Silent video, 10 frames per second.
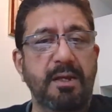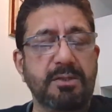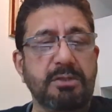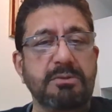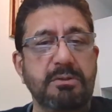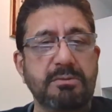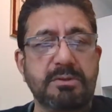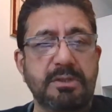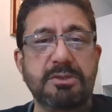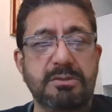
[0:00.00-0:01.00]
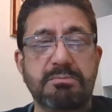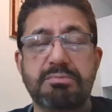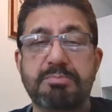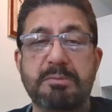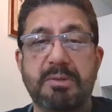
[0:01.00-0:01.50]
So those
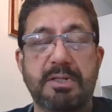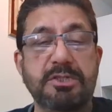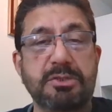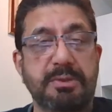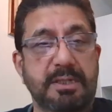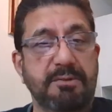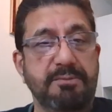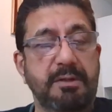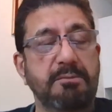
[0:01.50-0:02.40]
people are intuitive.